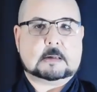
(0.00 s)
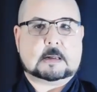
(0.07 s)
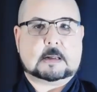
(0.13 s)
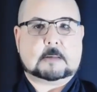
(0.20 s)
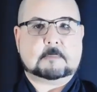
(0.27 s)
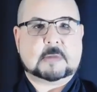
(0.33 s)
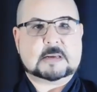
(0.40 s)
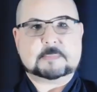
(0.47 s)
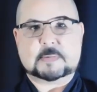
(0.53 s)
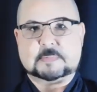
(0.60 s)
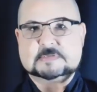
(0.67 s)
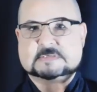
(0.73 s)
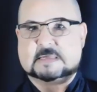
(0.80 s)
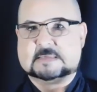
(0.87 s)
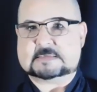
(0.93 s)
Uh, many
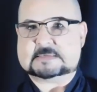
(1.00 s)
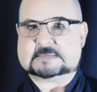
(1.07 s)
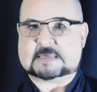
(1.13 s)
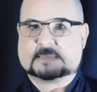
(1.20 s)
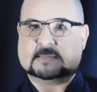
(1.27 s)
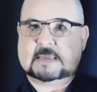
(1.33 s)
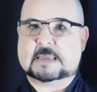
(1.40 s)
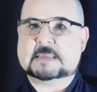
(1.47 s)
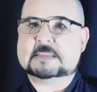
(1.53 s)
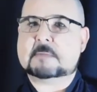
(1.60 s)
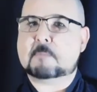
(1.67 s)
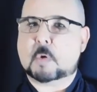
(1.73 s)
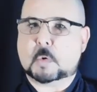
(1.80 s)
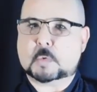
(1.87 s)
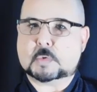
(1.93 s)
people say inside the
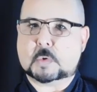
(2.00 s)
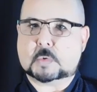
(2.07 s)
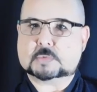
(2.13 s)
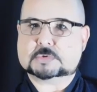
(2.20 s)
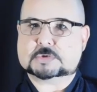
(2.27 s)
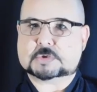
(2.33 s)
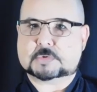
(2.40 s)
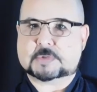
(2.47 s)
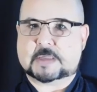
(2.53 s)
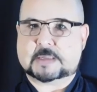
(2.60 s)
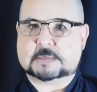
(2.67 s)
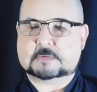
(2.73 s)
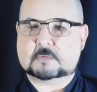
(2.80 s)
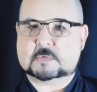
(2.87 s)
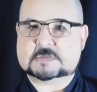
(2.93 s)
Hiden Mokuroku
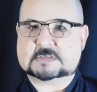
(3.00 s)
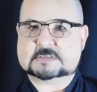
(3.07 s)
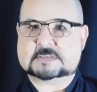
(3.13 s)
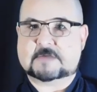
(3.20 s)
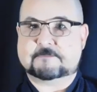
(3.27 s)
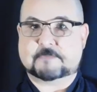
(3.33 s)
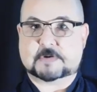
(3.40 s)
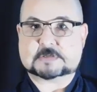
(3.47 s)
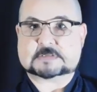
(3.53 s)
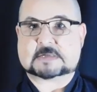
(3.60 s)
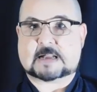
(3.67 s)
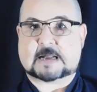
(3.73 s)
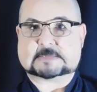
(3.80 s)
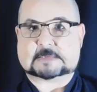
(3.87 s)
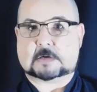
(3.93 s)
Shoden, which is the
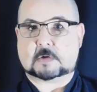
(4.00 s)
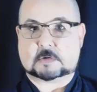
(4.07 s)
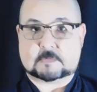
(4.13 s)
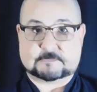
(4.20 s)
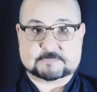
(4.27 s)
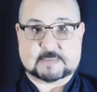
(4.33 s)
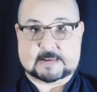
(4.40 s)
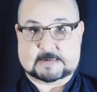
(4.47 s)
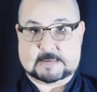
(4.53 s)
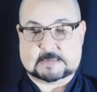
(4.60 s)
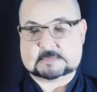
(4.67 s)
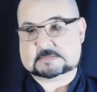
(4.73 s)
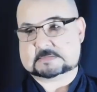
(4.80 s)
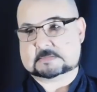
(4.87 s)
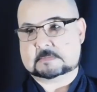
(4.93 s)
first catalog of
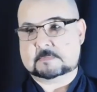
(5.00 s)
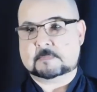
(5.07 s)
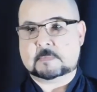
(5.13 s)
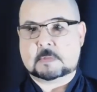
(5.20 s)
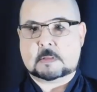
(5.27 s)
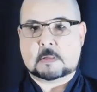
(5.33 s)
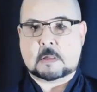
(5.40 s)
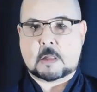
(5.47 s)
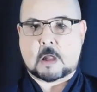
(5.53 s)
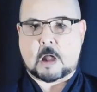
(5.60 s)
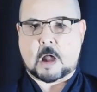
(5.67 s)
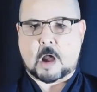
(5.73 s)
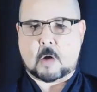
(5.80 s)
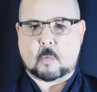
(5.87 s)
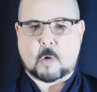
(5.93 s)
techniques,
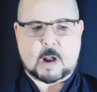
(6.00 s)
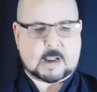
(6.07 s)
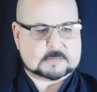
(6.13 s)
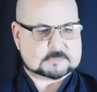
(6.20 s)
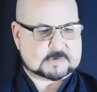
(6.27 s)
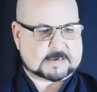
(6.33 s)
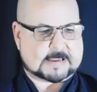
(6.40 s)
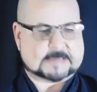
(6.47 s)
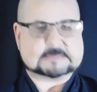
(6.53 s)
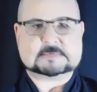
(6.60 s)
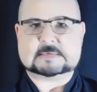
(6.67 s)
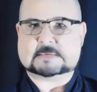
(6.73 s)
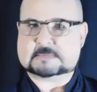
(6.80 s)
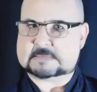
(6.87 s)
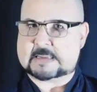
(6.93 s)
uh,
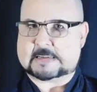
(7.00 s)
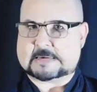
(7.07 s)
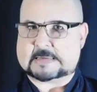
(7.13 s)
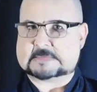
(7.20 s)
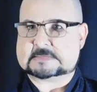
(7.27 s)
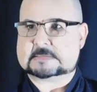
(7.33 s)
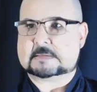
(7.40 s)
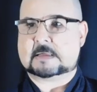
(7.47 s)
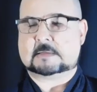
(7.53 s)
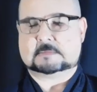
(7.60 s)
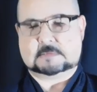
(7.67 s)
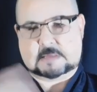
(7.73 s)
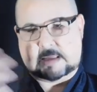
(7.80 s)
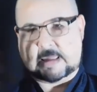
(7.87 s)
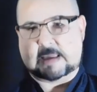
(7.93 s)
118 techniques
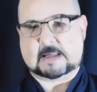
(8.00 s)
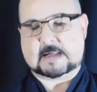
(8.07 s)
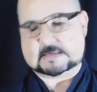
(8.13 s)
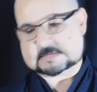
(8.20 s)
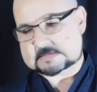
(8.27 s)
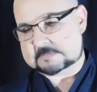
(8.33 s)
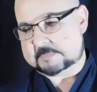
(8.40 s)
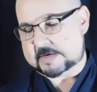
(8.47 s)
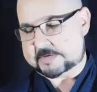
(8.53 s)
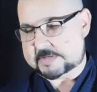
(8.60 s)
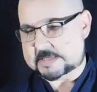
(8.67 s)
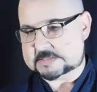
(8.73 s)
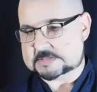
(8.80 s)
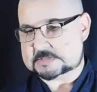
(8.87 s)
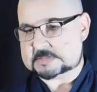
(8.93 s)
and the henkas
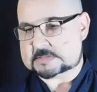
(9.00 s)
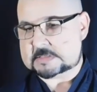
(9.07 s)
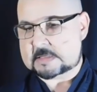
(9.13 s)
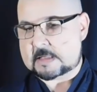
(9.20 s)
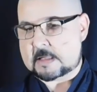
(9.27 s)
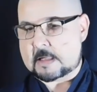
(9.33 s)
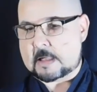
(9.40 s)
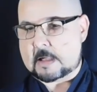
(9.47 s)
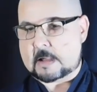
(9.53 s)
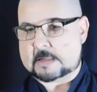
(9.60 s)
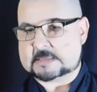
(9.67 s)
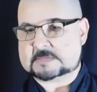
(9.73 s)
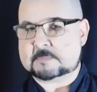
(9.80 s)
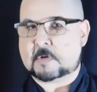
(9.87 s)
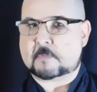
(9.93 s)
variations,
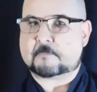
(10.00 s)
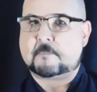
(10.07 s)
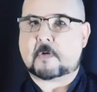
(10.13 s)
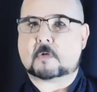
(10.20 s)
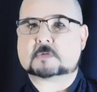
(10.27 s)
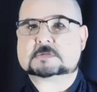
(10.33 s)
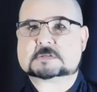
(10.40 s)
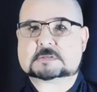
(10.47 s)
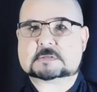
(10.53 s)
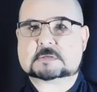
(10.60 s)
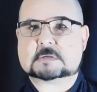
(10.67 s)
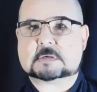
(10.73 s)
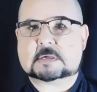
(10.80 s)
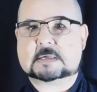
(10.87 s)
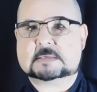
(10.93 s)
is more focused
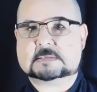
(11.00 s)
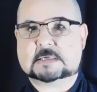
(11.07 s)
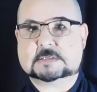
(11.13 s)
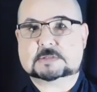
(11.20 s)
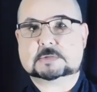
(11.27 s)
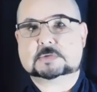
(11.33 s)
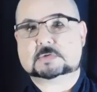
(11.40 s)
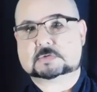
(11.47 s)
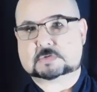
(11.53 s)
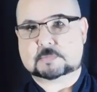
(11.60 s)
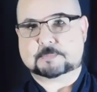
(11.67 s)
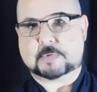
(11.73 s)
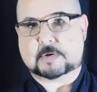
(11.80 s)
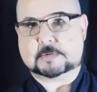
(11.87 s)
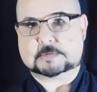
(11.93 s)
in the
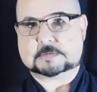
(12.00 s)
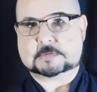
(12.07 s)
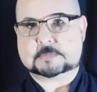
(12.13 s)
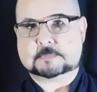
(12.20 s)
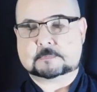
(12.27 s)
jujutsu part.